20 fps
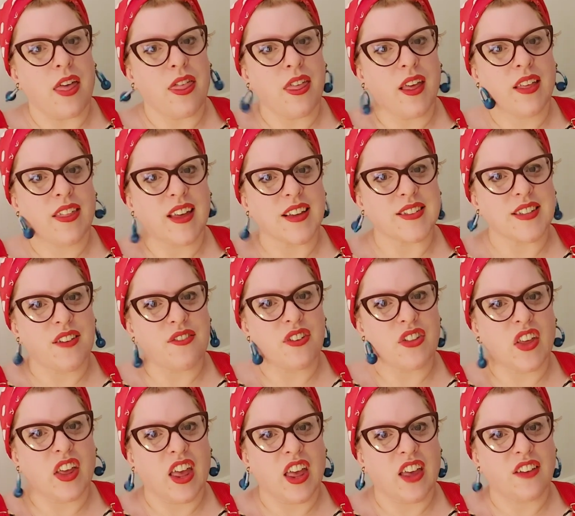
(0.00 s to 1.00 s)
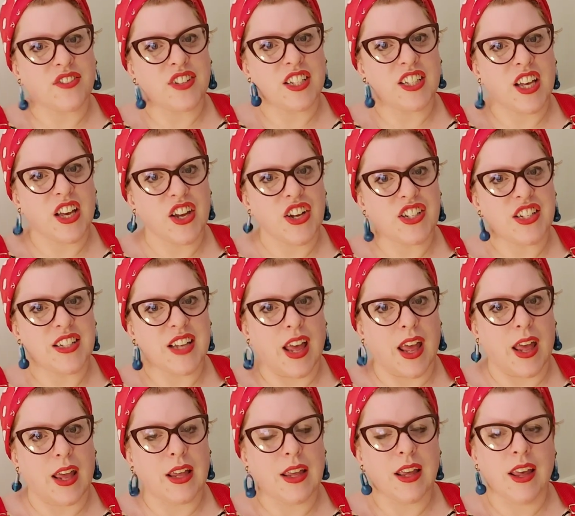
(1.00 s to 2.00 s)
I think that's everything I have to tell you
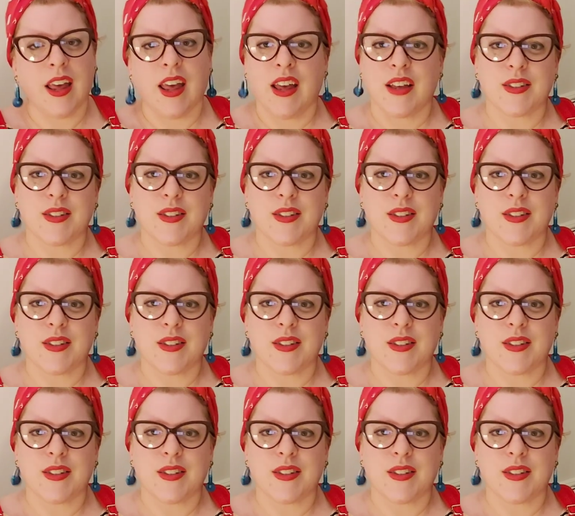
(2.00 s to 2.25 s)
today.